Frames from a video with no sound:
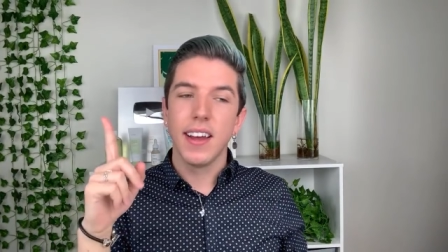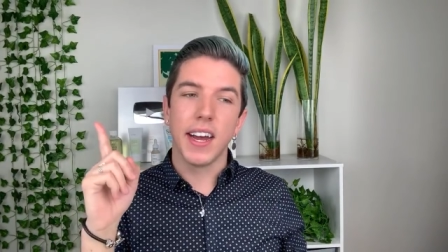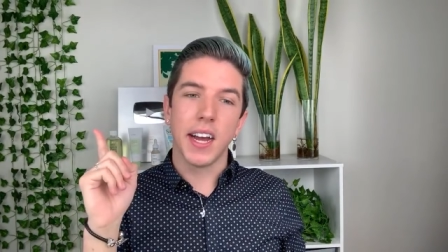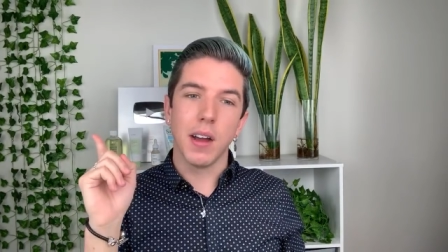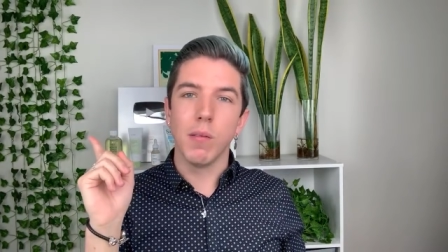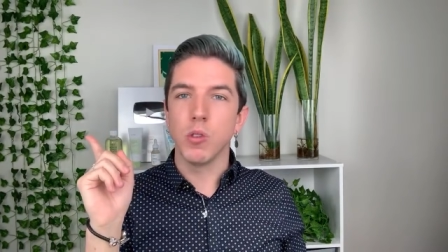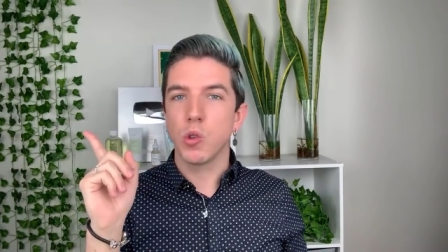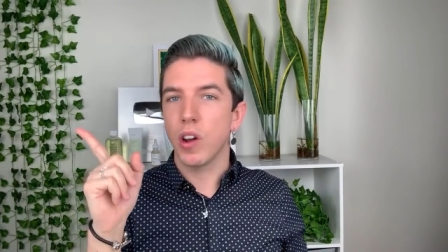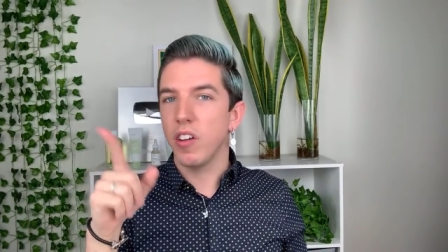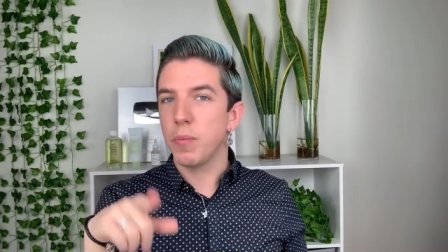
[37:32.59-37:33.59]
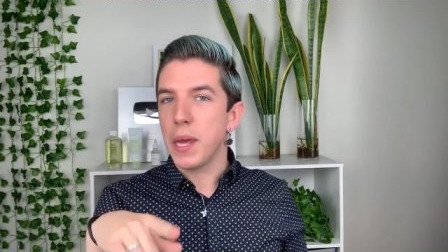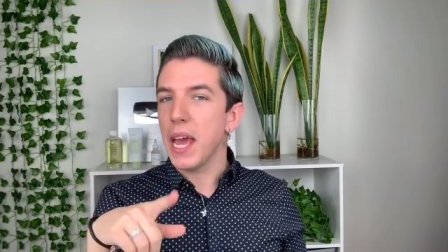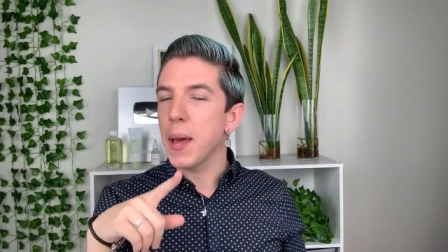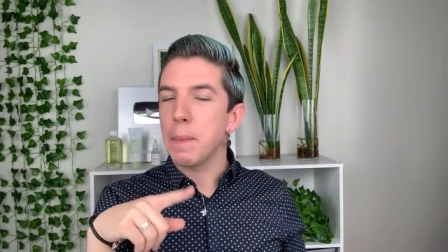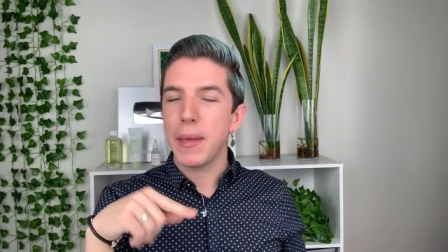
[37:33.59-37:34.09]
um, 12
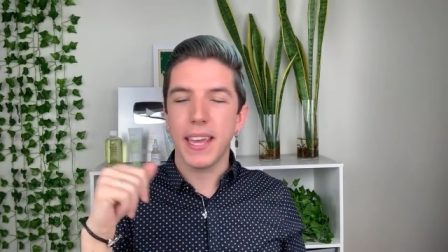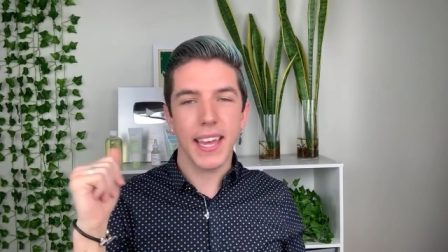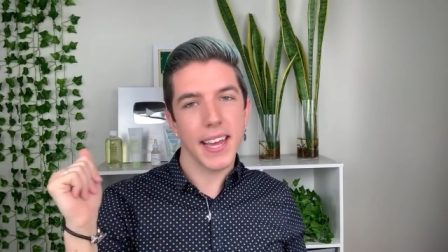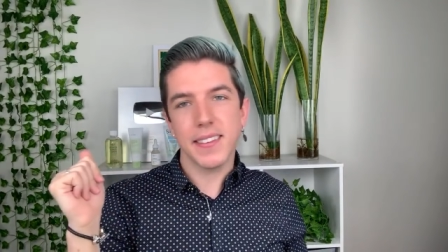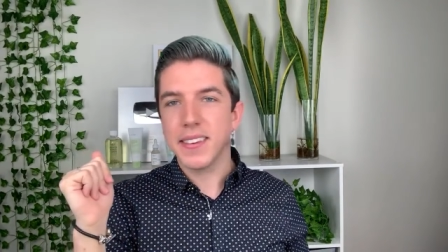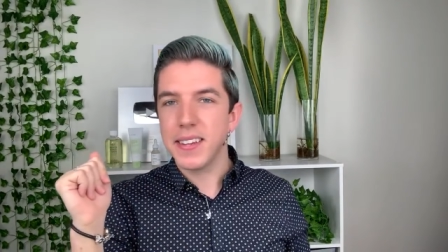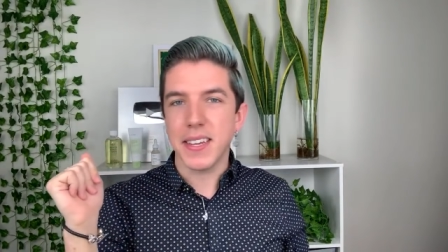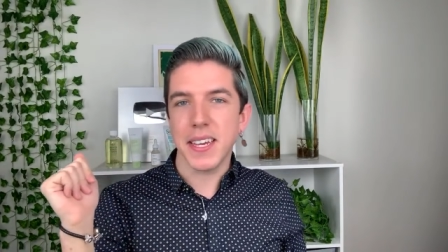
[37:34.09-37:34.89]
p.m. PST.